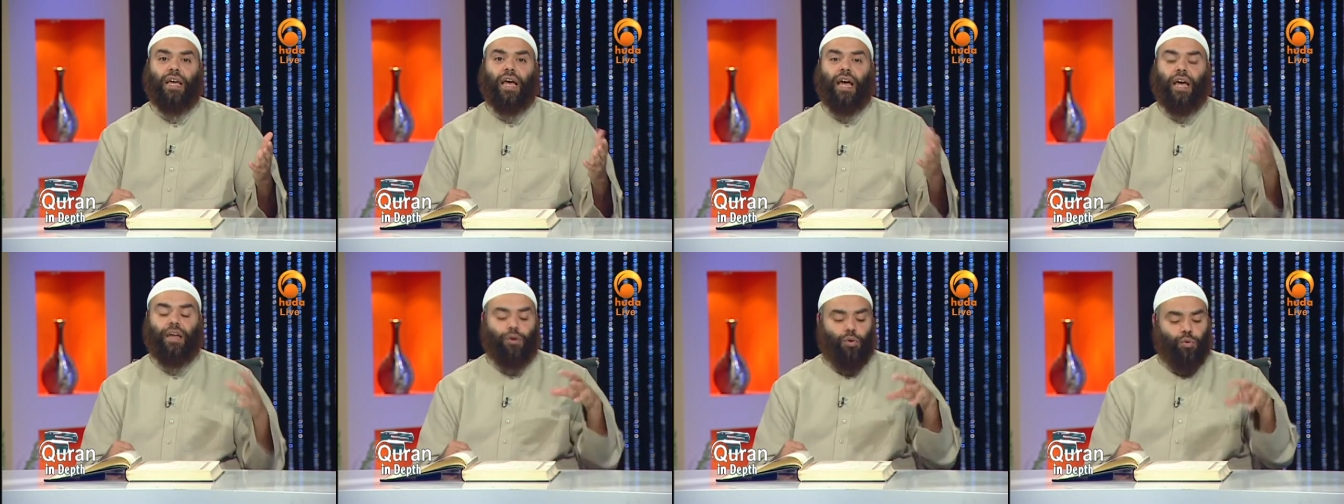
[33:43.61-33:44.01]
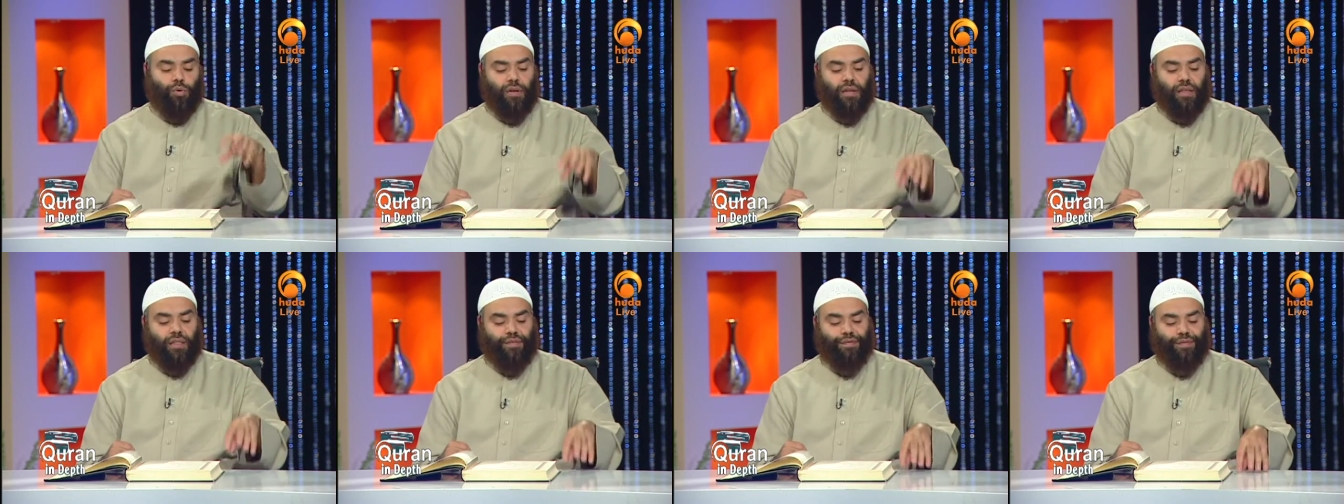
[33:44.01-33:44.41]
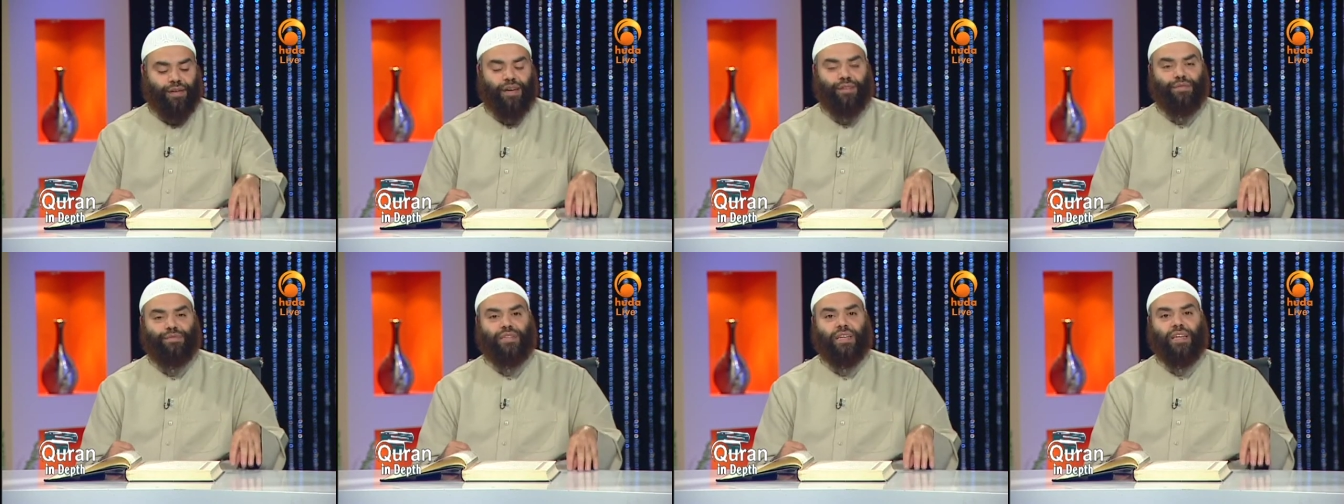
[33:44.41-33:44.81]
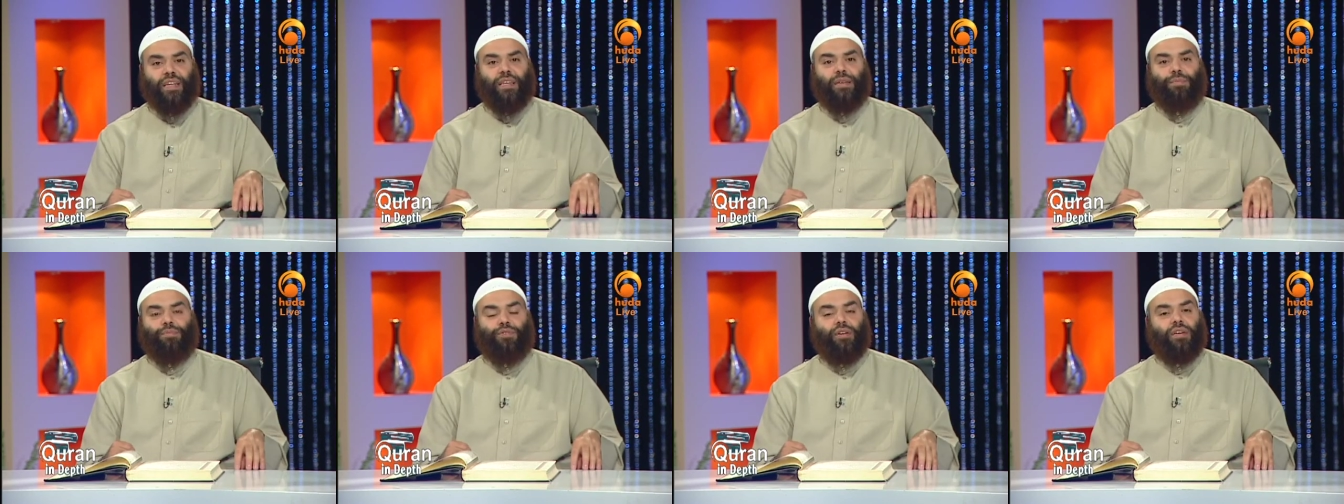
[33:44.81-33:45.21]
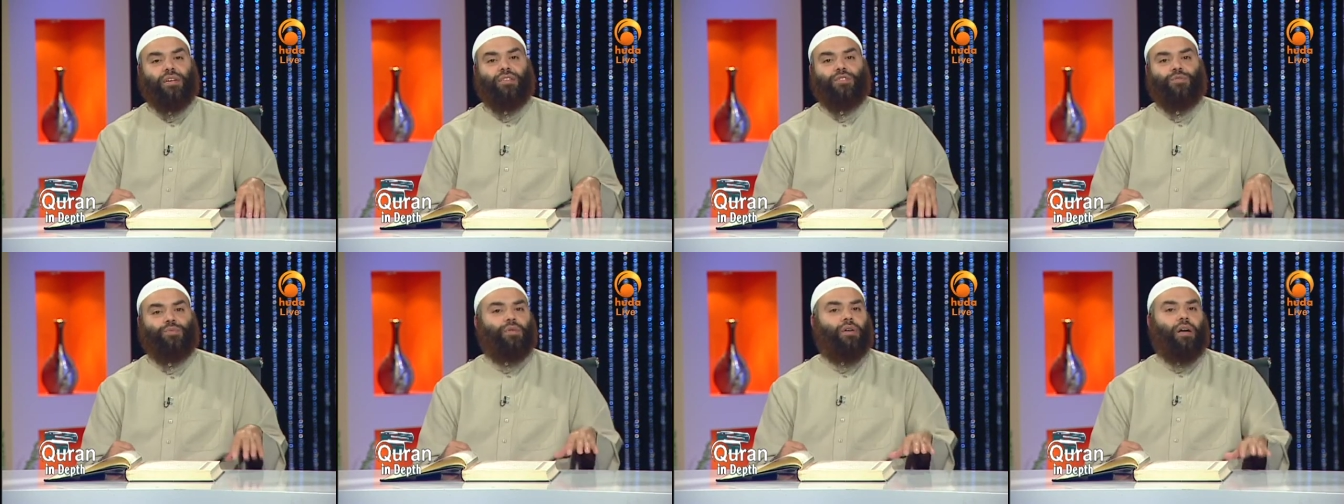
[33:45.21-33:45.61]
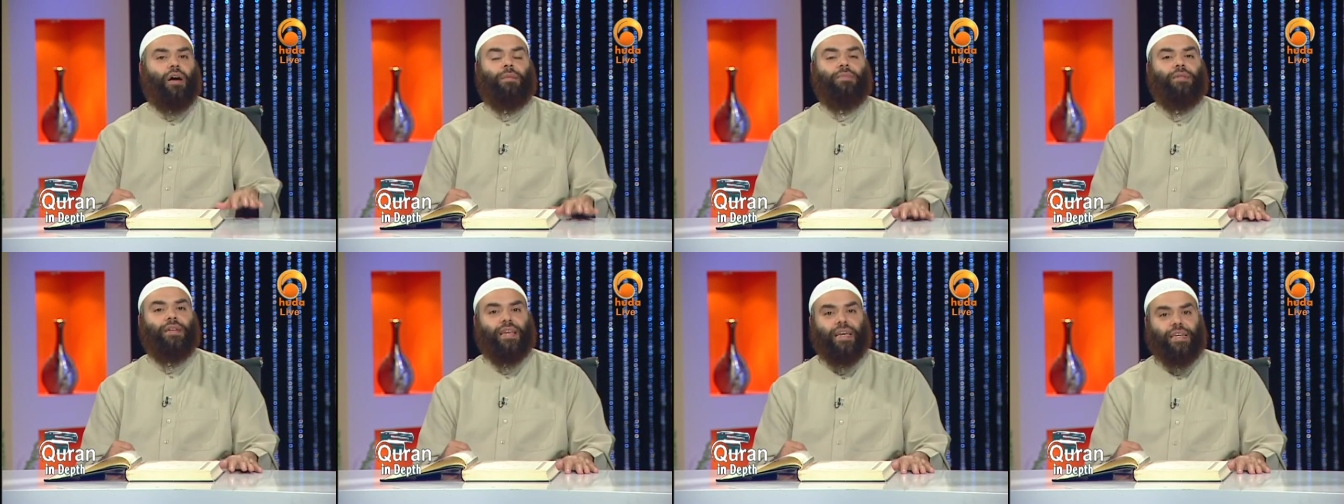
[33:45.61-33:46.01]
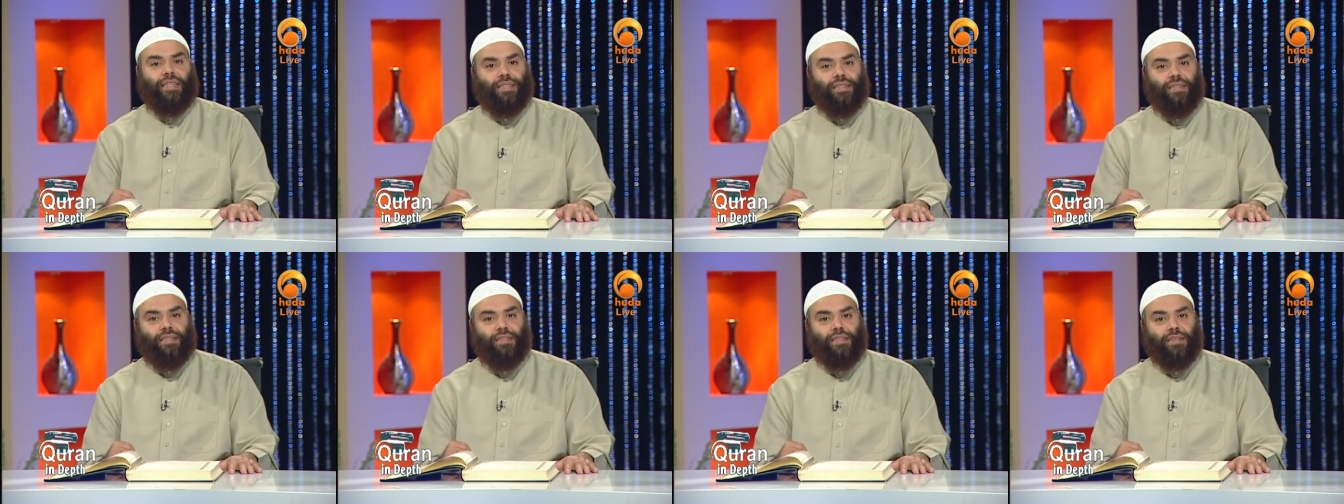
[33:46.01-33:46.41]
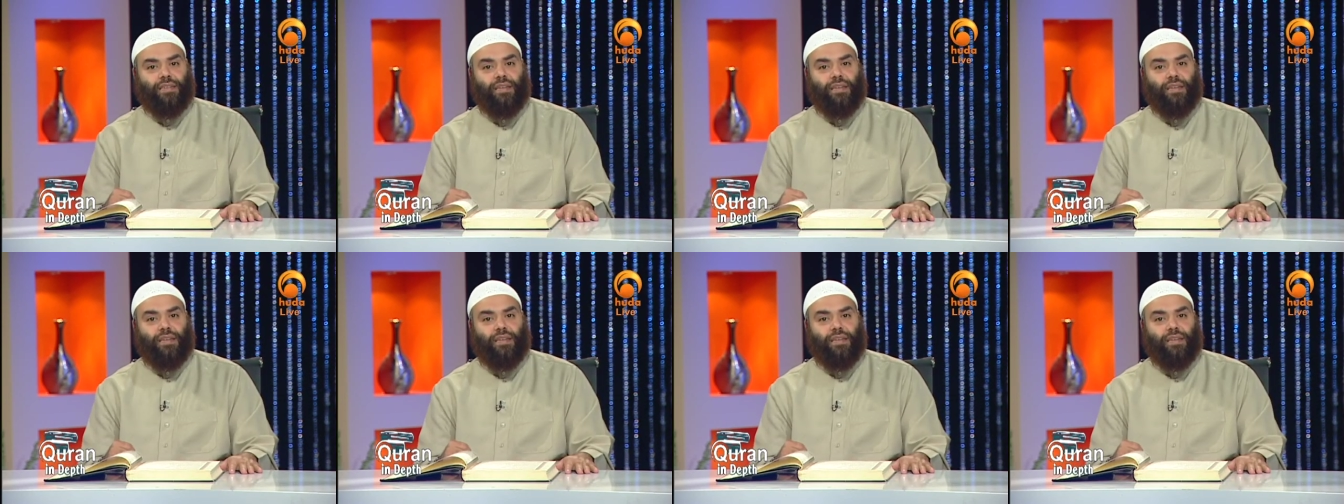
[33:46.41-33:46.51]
and only the five daily prayers were obligated.